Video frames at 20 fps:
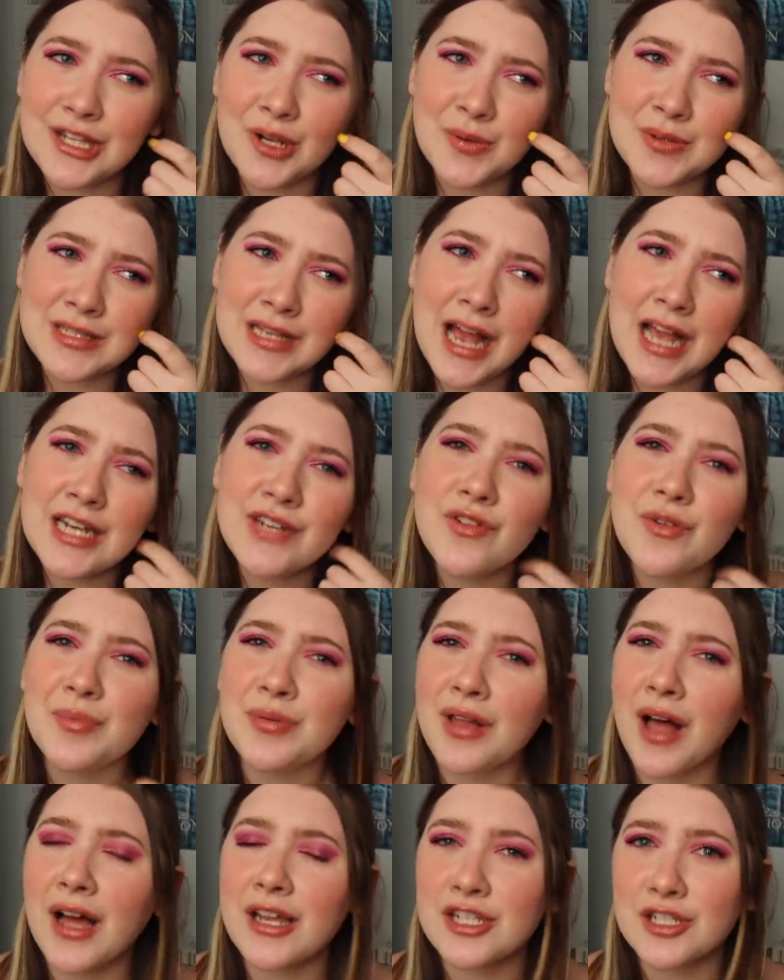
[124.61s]
There was kind of a
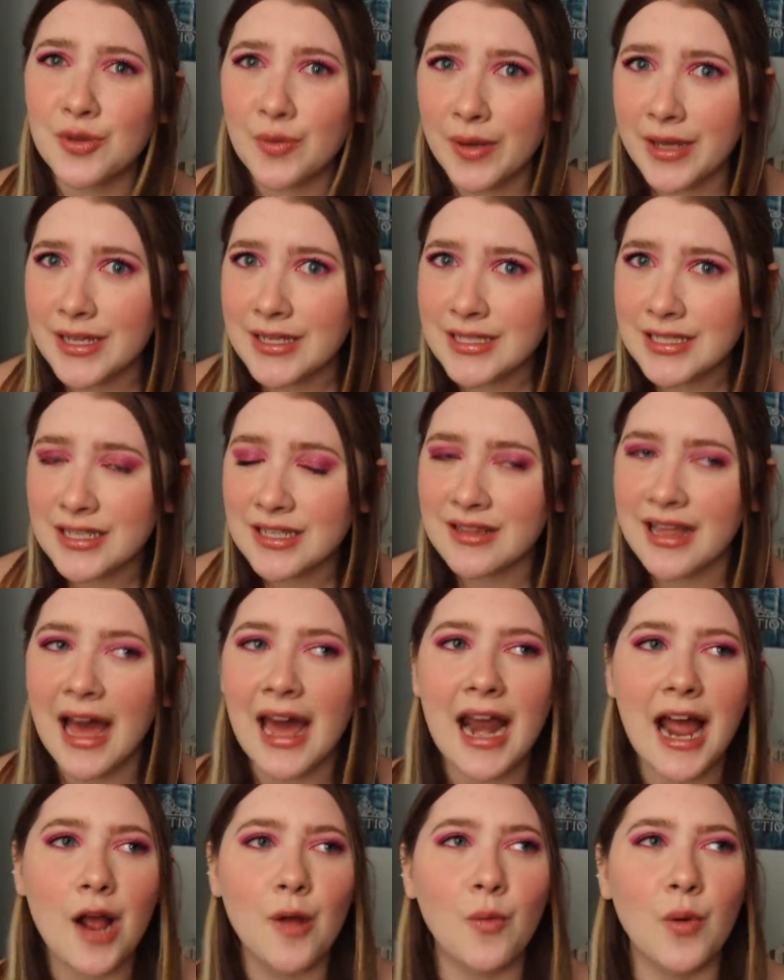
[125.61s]
plot twist
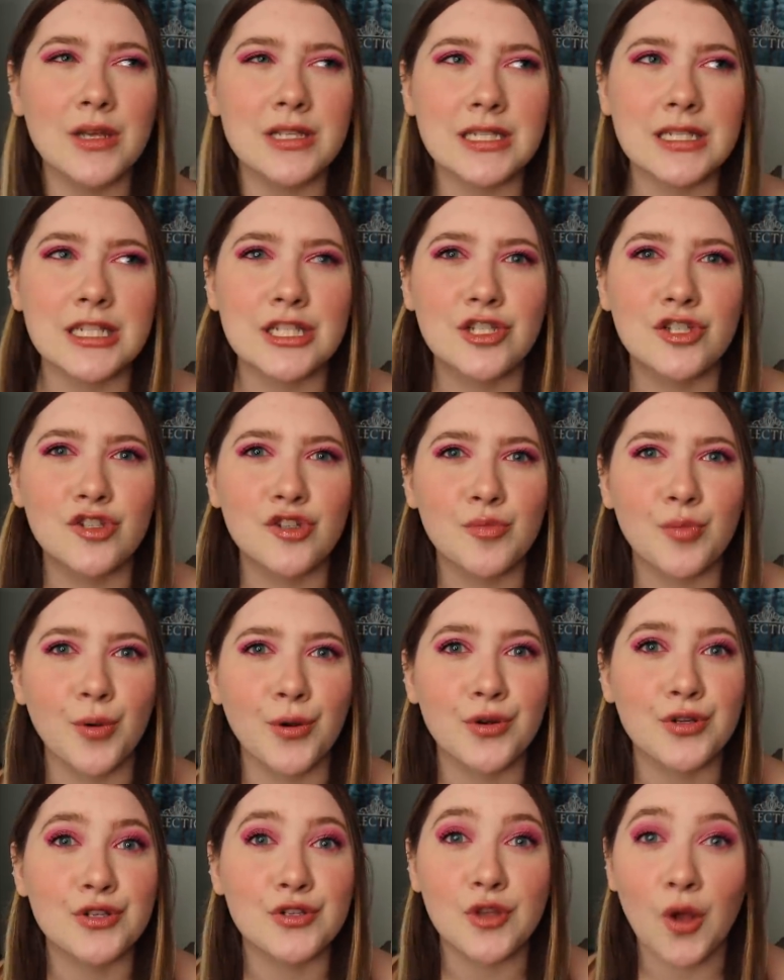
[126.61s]
that I wasn't
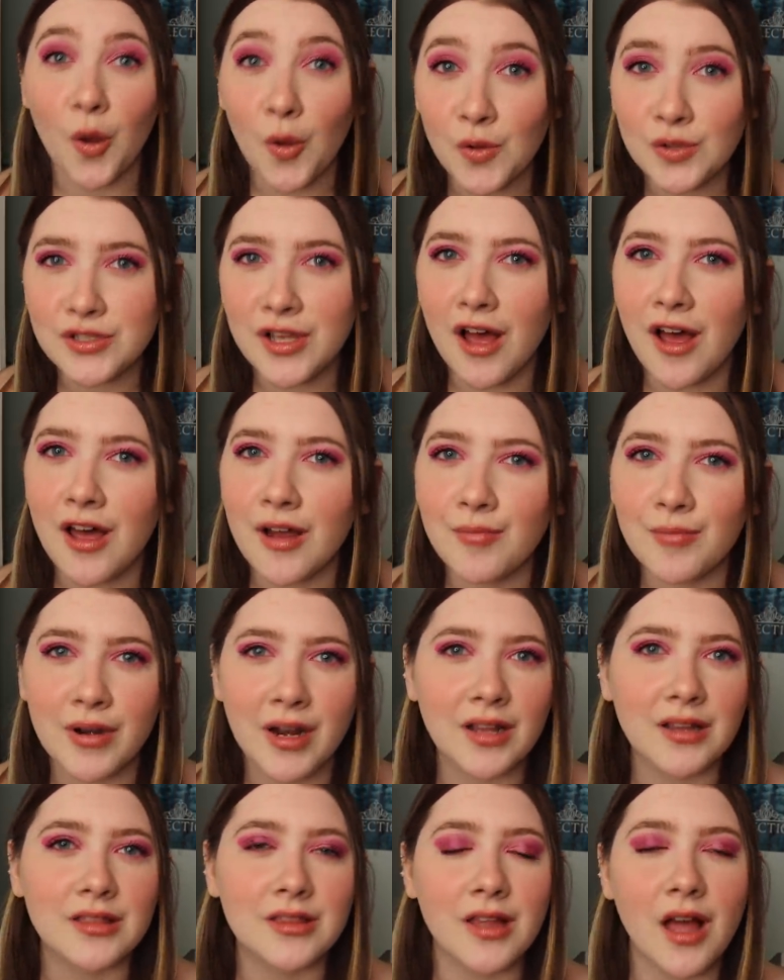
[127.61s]
super sold on,
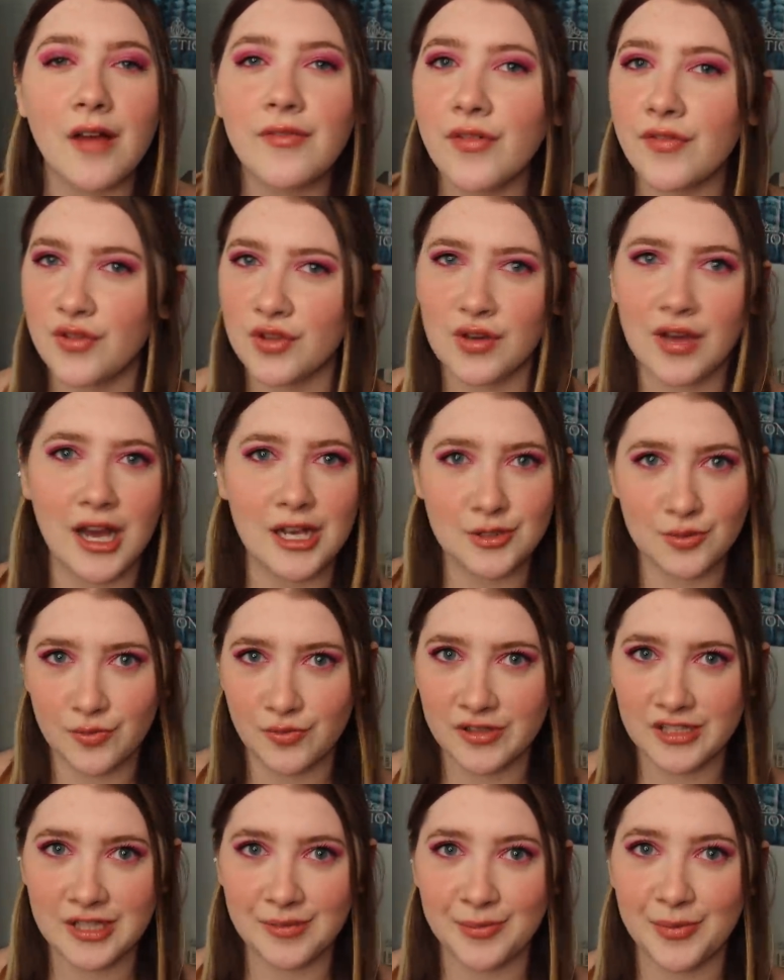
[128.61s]
but I'd love if you guys
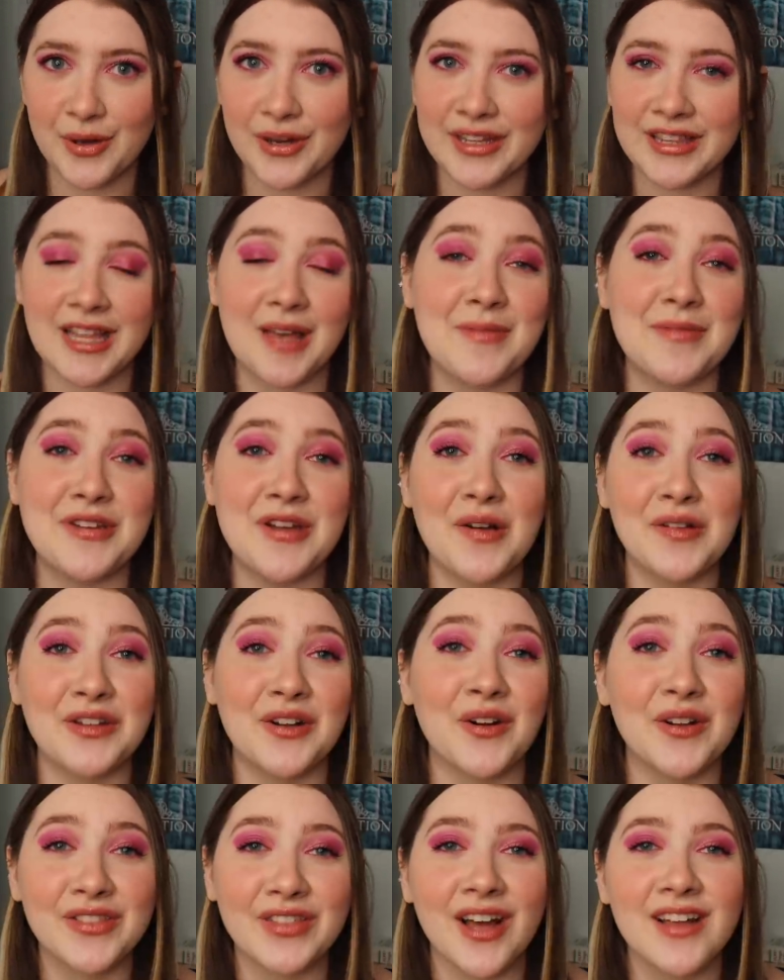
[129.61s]
would read the book and let me me know
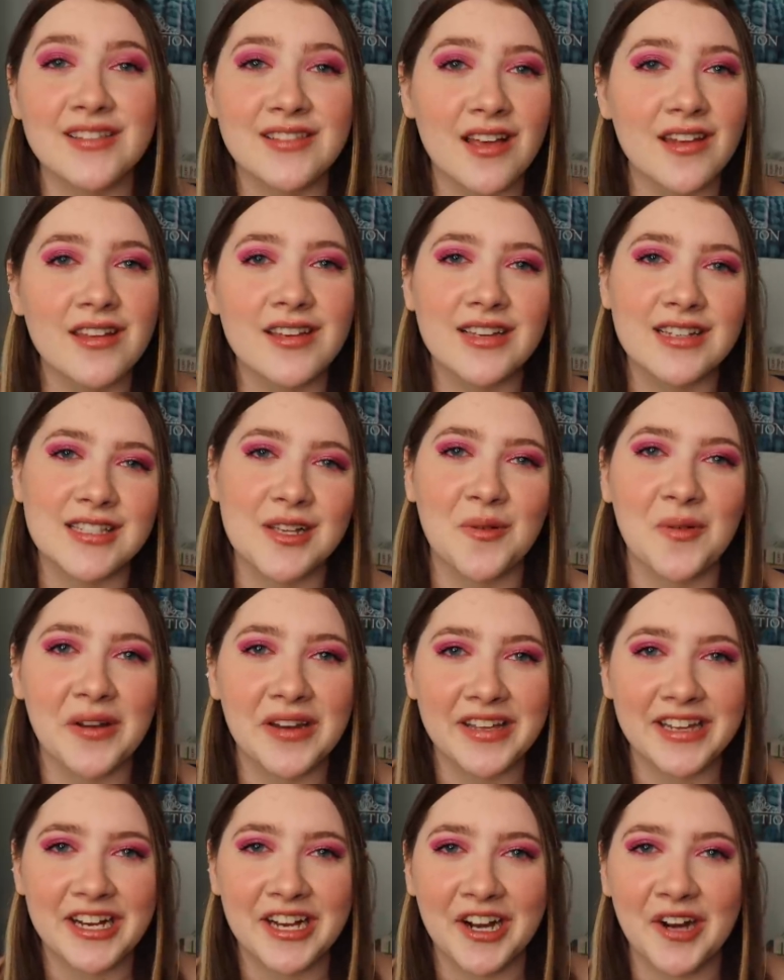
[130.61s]
your thoughts on it because I
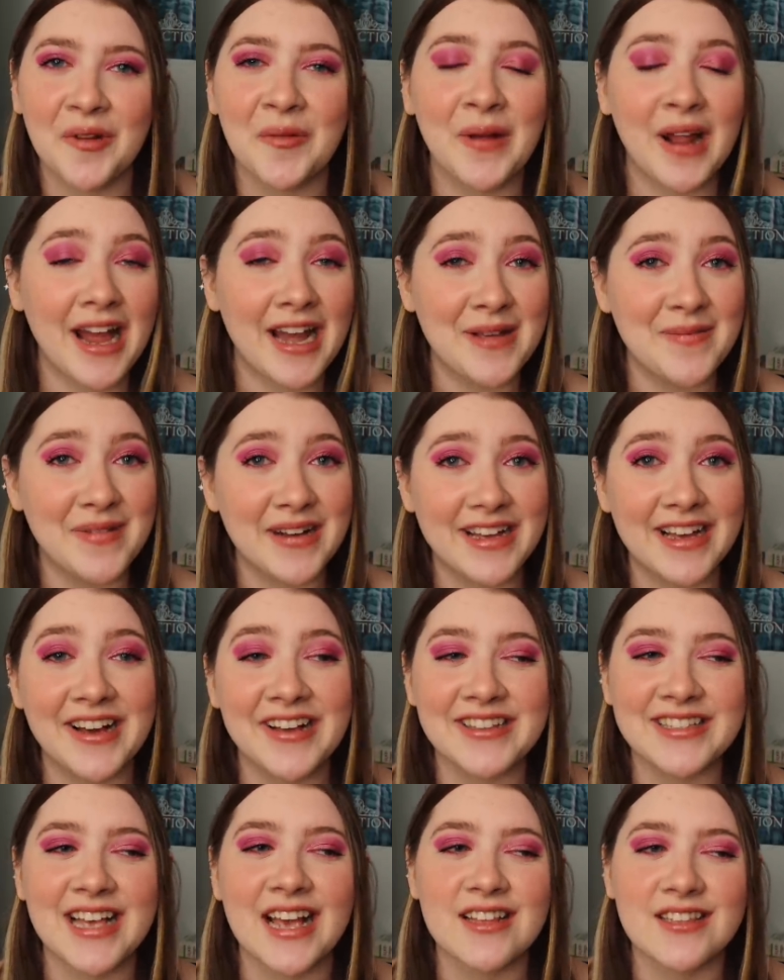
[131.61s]
want to hear what anybody
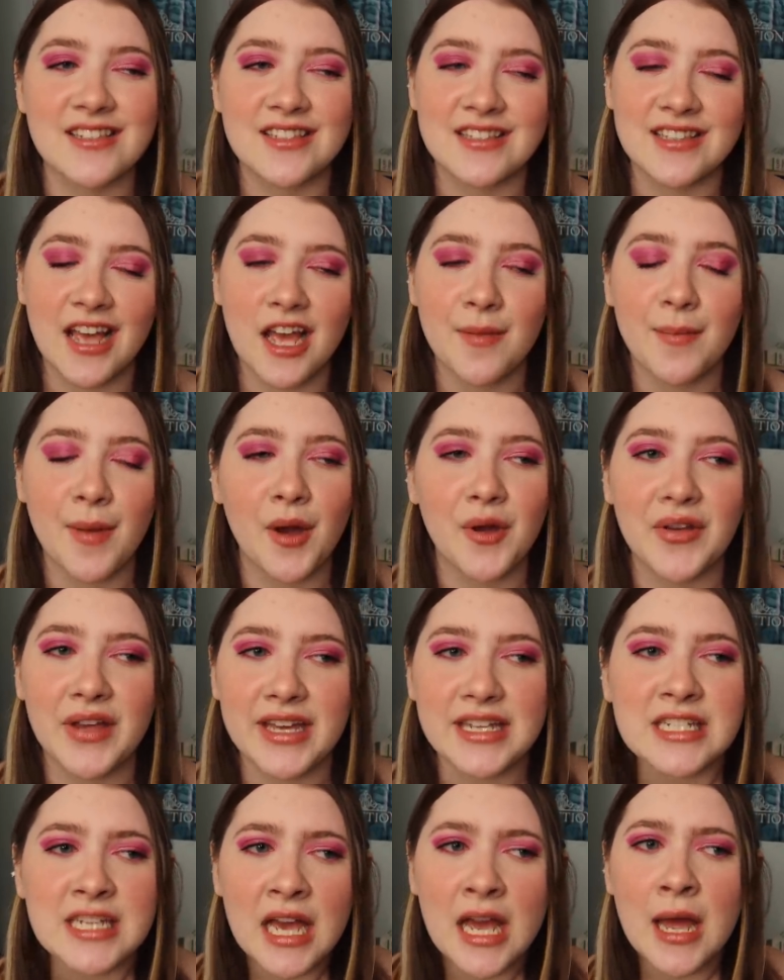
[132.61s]
else has to say about
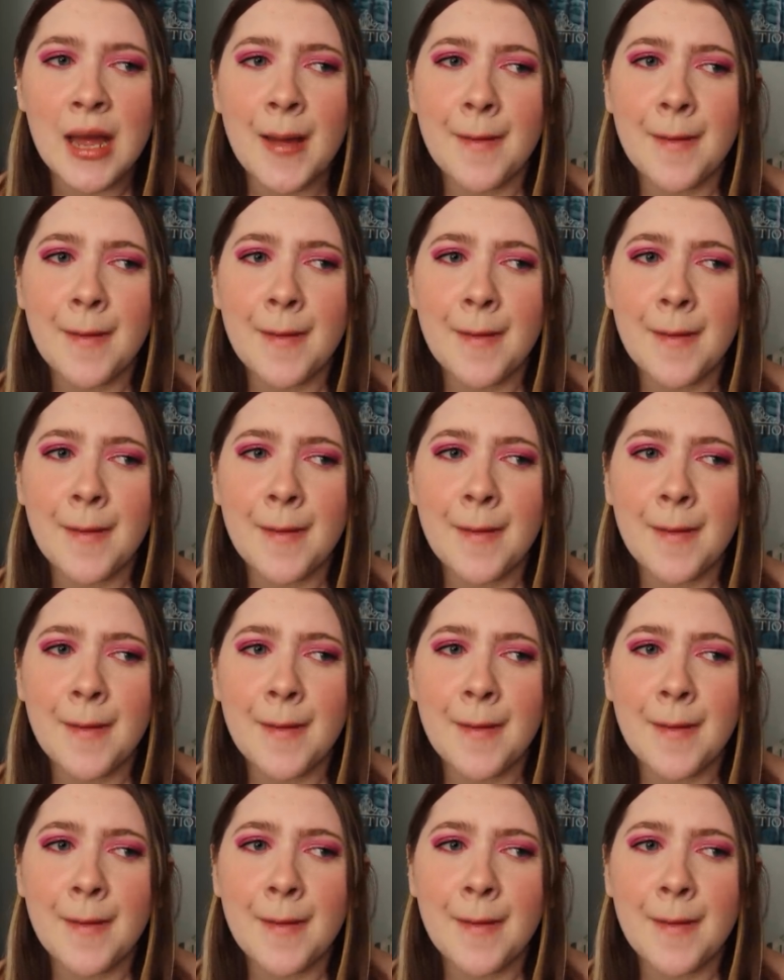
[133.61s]
it.